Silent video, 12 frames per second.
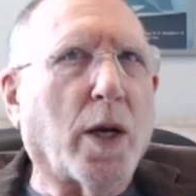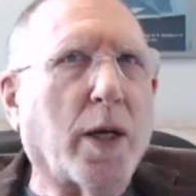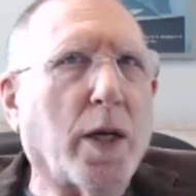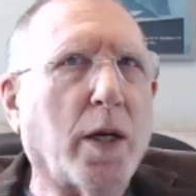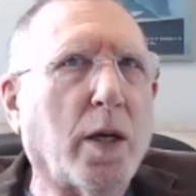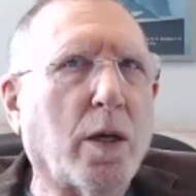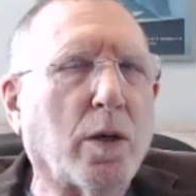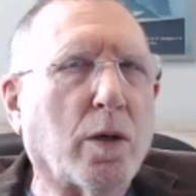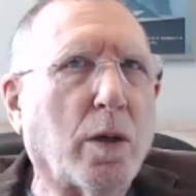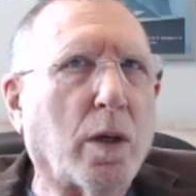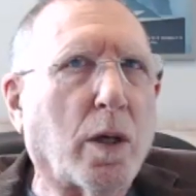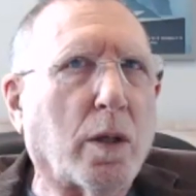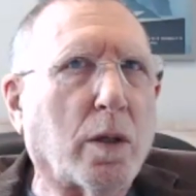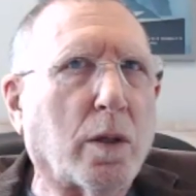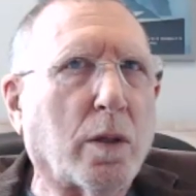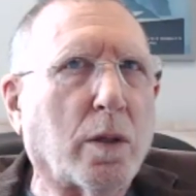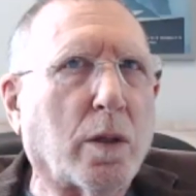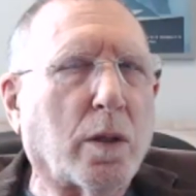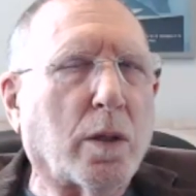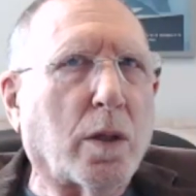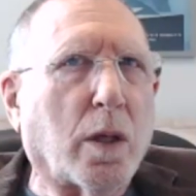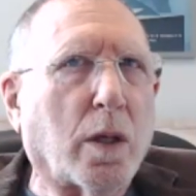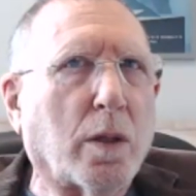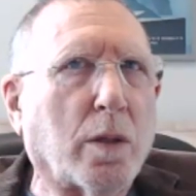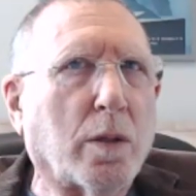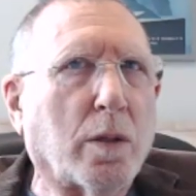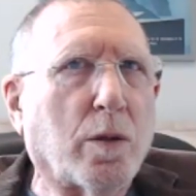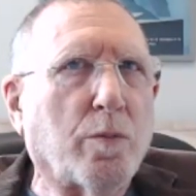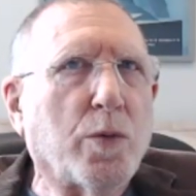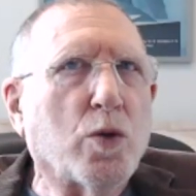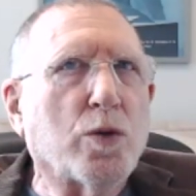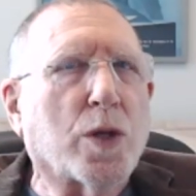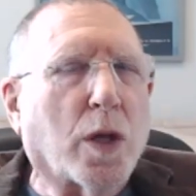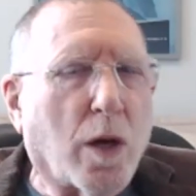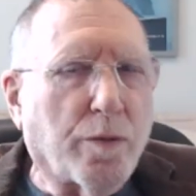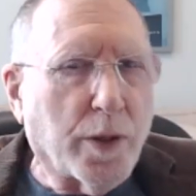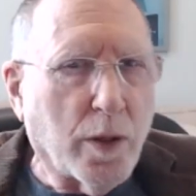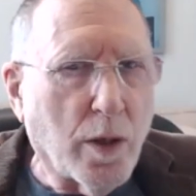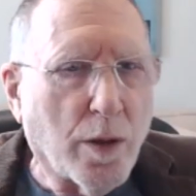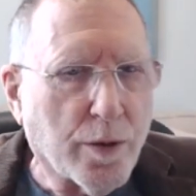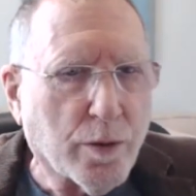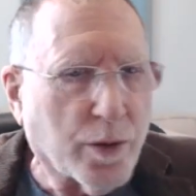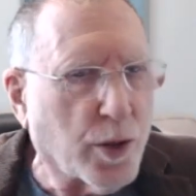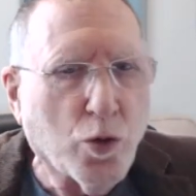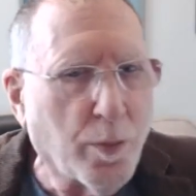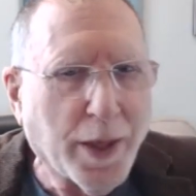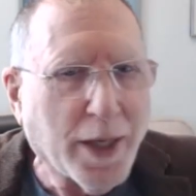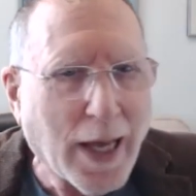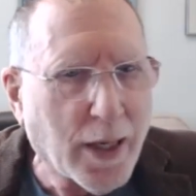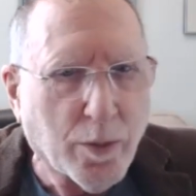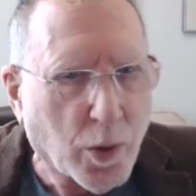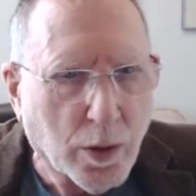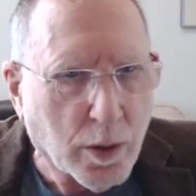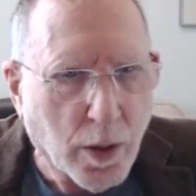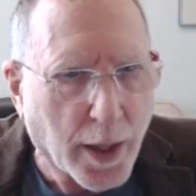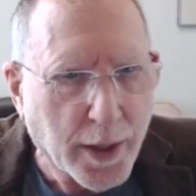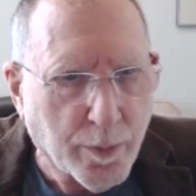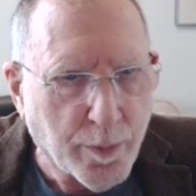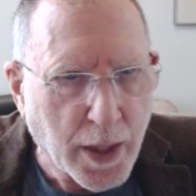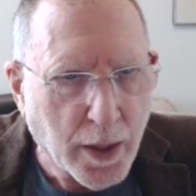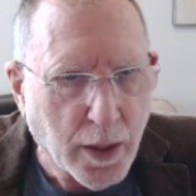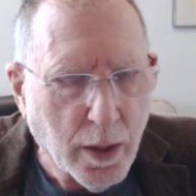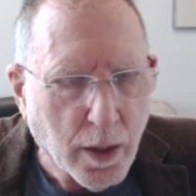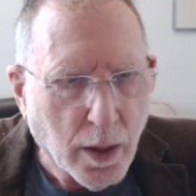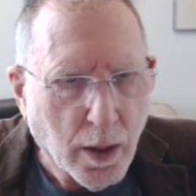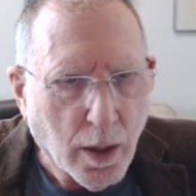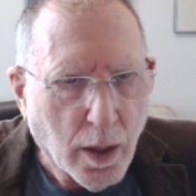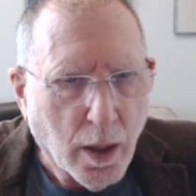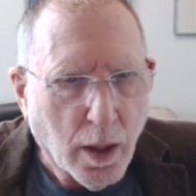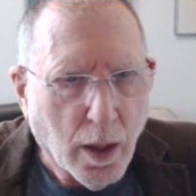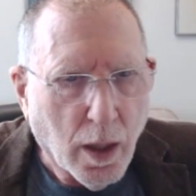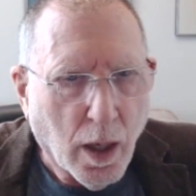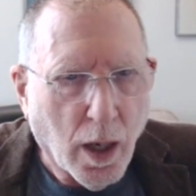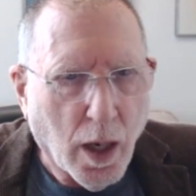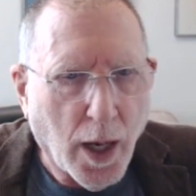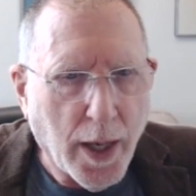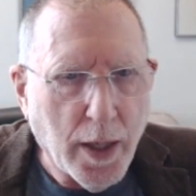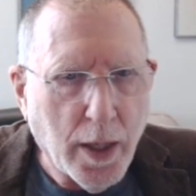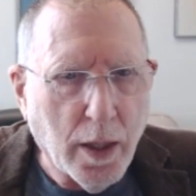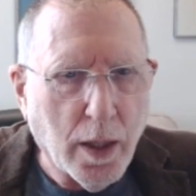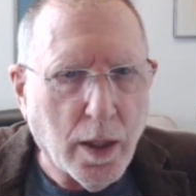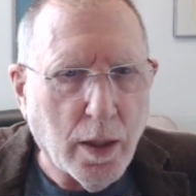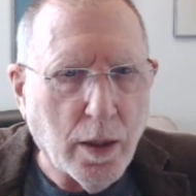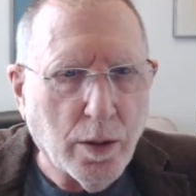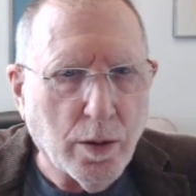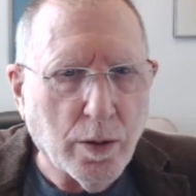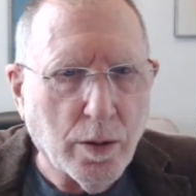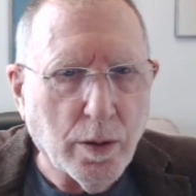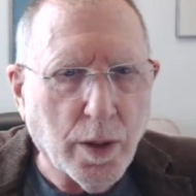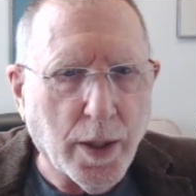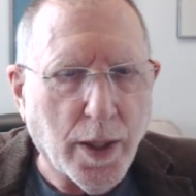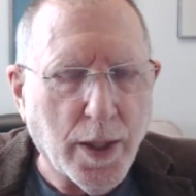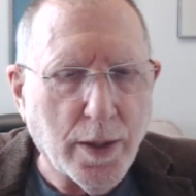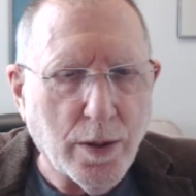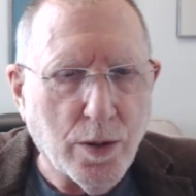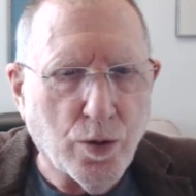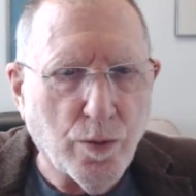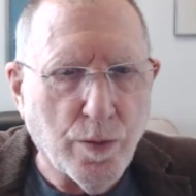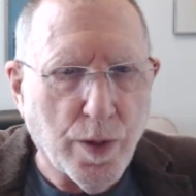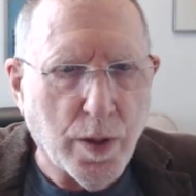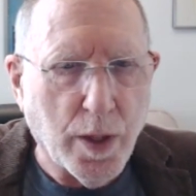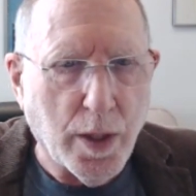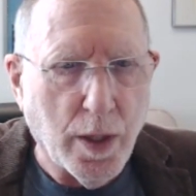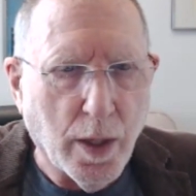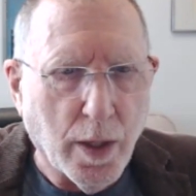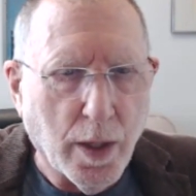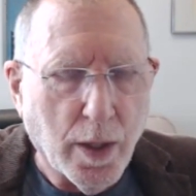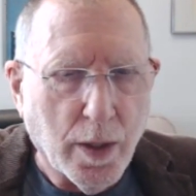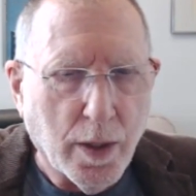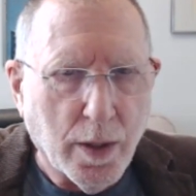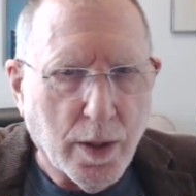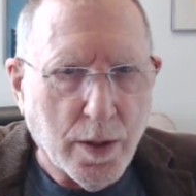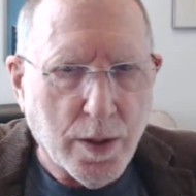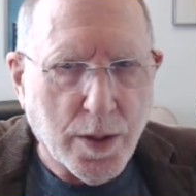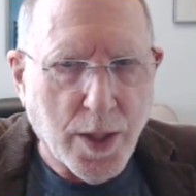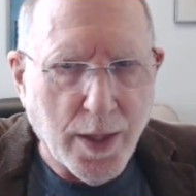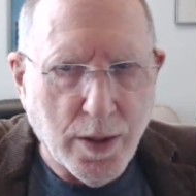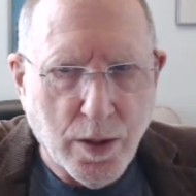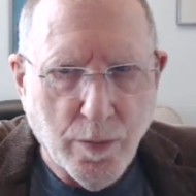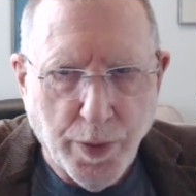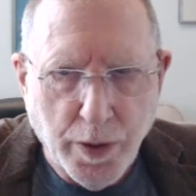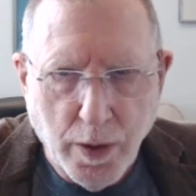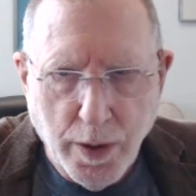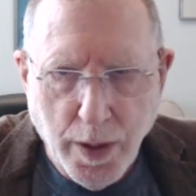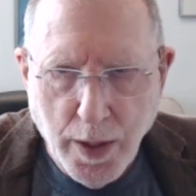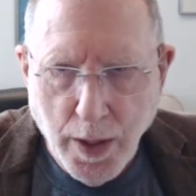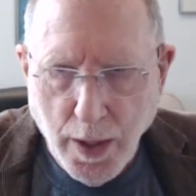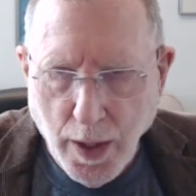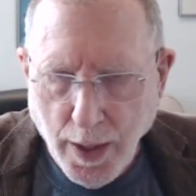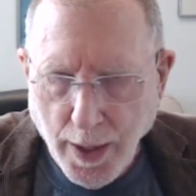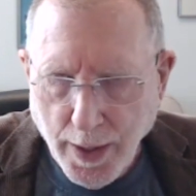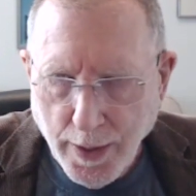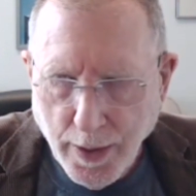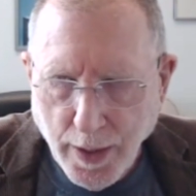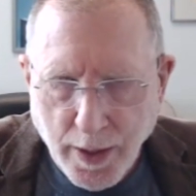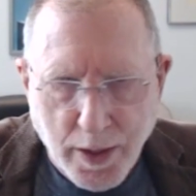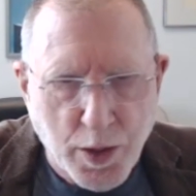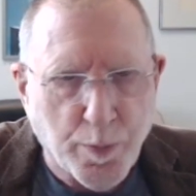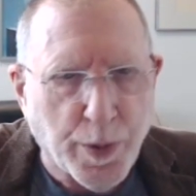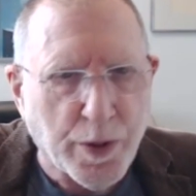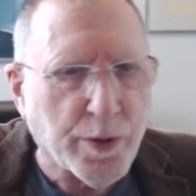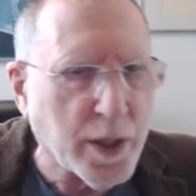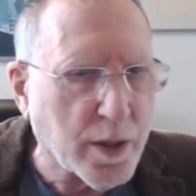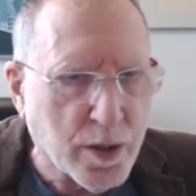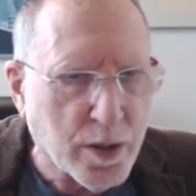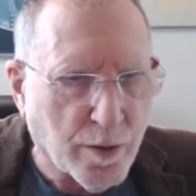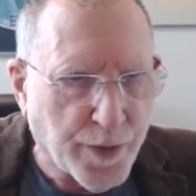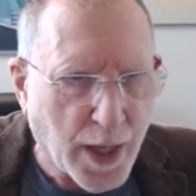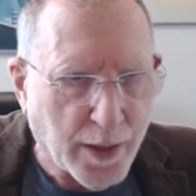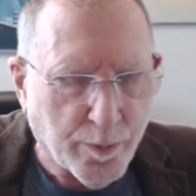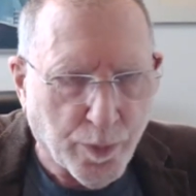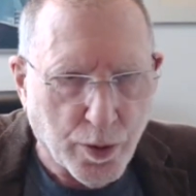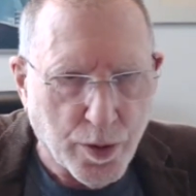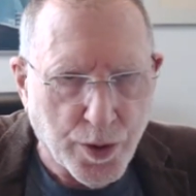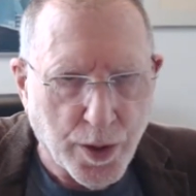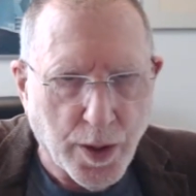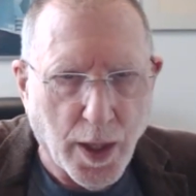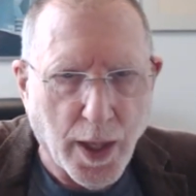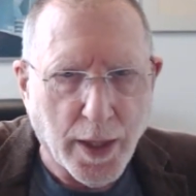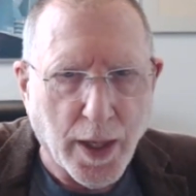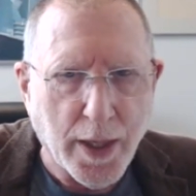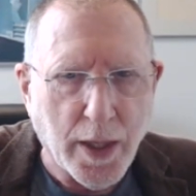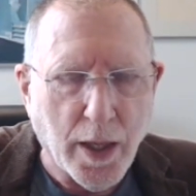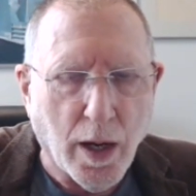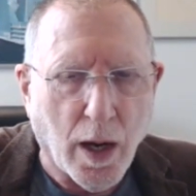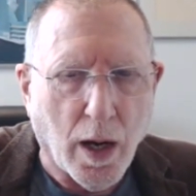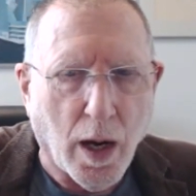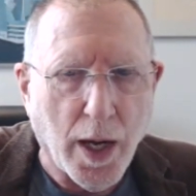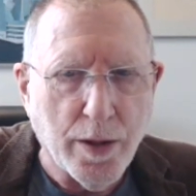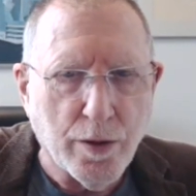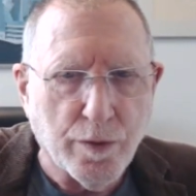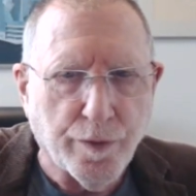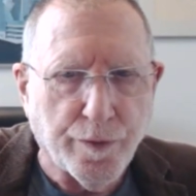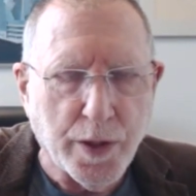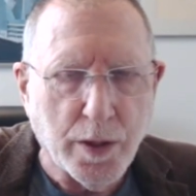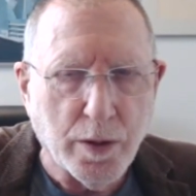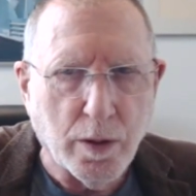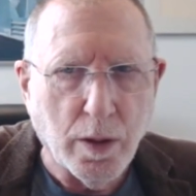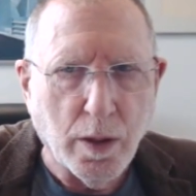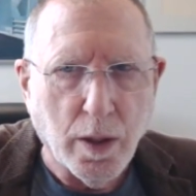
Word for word: hear the music of another human animal like me, I hear into the sensibility and experience of that person, and I either feel